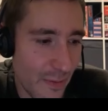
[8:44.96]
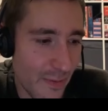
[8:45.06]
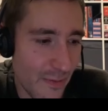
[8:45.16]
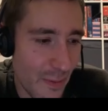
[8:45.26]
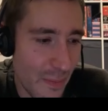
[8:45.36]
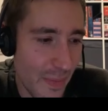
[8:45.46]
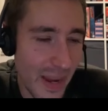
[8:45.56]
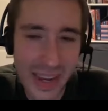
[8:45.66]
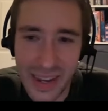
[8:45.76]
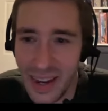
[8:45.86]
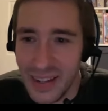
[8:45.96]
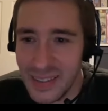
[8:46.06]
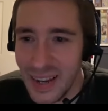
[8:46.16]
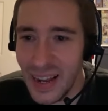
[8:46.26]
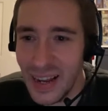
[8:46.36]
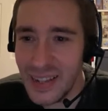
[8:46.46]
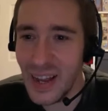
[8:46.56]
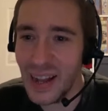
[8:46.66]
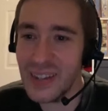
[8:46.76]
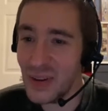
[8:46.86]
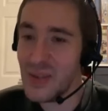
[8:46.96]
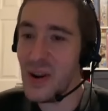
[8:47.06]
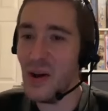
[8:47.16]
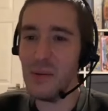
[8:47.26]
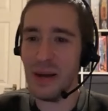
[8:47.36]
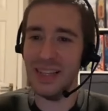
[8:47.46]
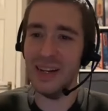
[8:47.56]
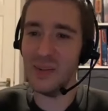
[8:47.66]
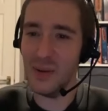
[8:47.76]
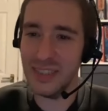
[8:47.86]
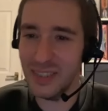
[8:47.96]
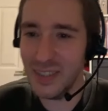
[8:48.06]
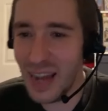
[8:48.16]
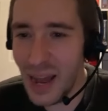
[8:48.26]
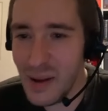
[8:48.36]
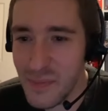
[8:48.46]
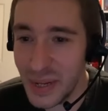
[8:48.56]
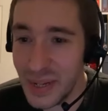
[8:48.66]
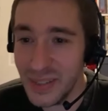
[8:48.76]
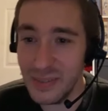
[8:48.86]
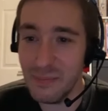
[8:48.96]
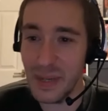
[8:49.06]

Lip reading: For me, I don't know about that question, because